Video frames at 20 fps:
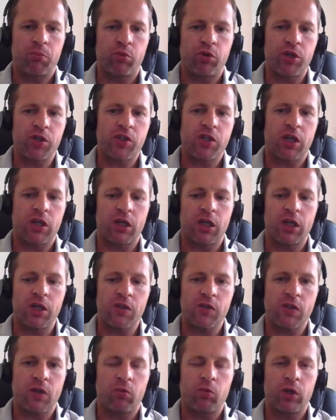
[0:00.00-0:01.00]
pre-shared key,
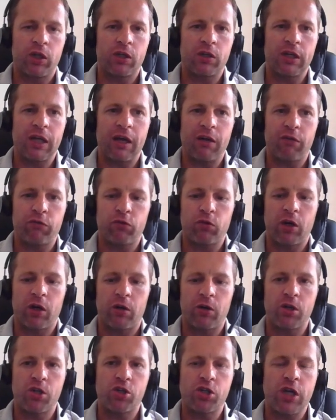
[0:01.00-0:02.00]
so we didn't have to
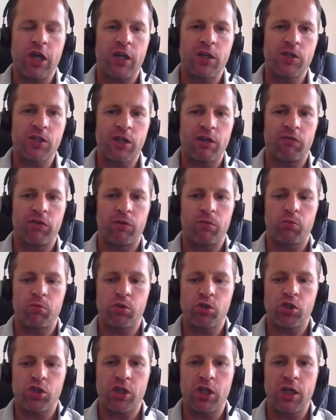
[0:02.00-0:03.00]
go and change every
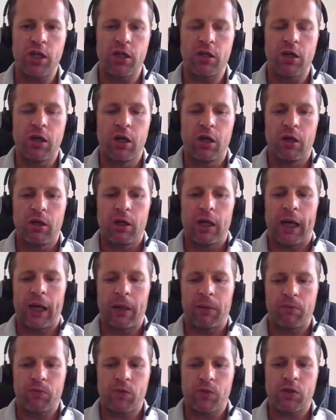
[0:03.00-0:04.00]
machine.
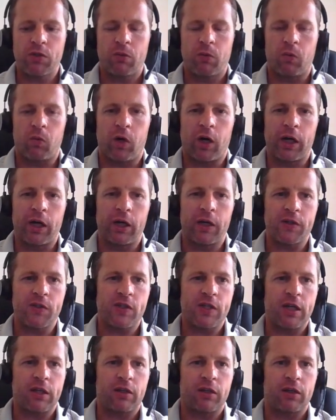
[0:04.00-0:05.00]
So wireless
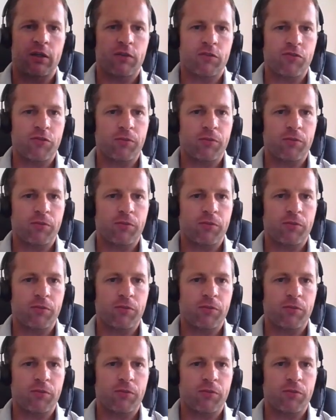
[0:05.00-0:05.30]
settings.